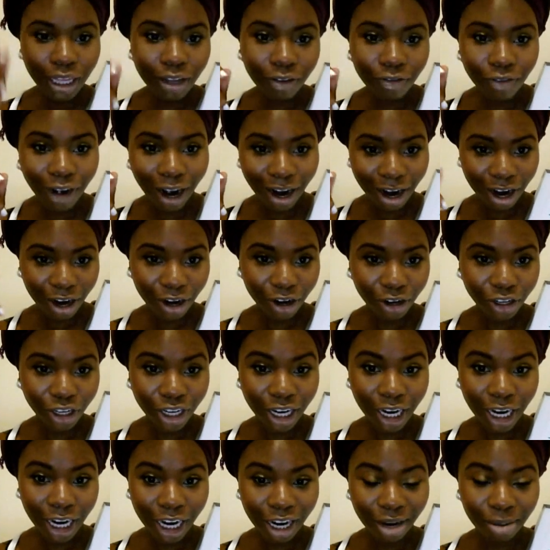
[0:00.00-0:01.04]
the flat iron on
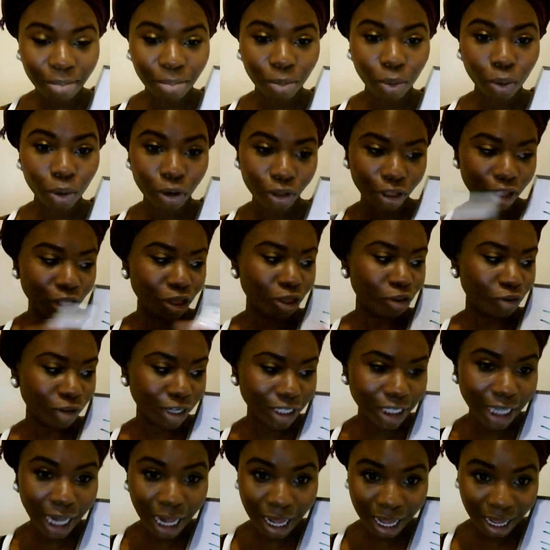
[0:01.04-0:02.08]
your hair more than
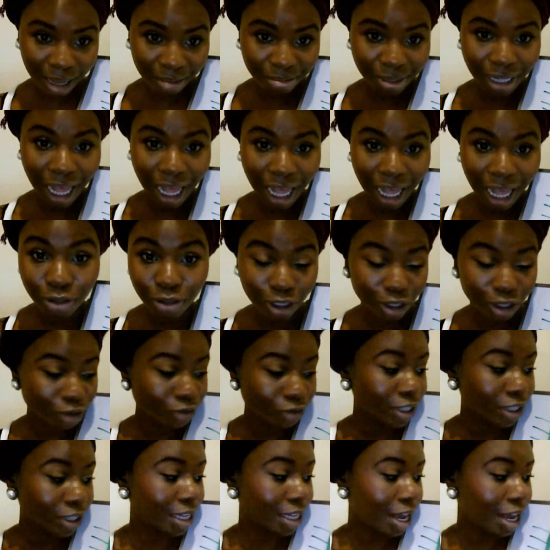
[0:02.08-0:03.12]
3 times, I use the
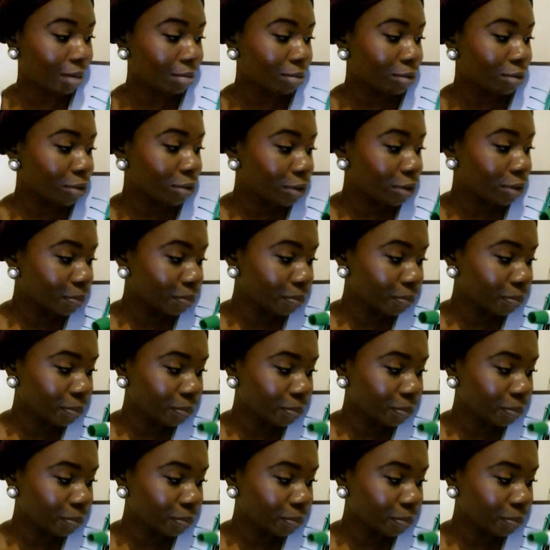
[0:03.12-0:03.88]
3-time rule.